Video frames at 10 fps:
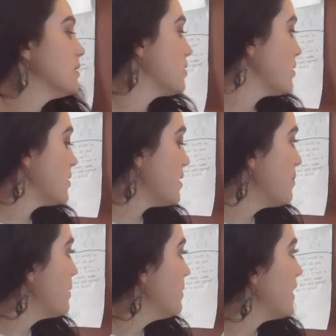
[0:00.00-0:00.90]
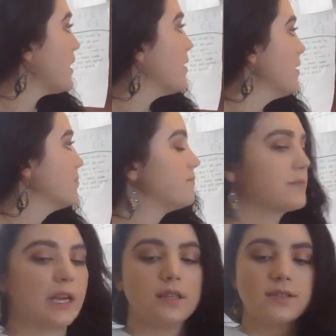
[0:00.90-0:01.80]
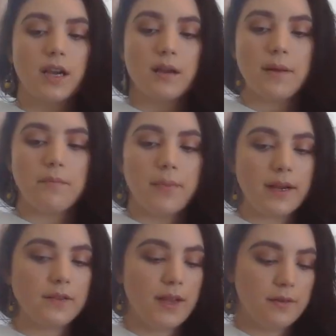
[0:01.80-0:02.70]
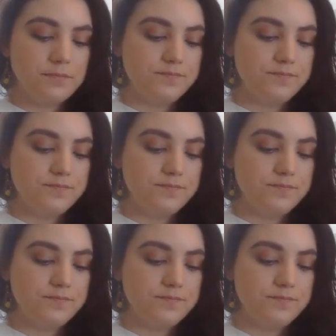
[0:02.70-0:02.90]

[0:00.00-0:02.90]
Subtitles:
So those are perpendicular. Now let's talk about parallel.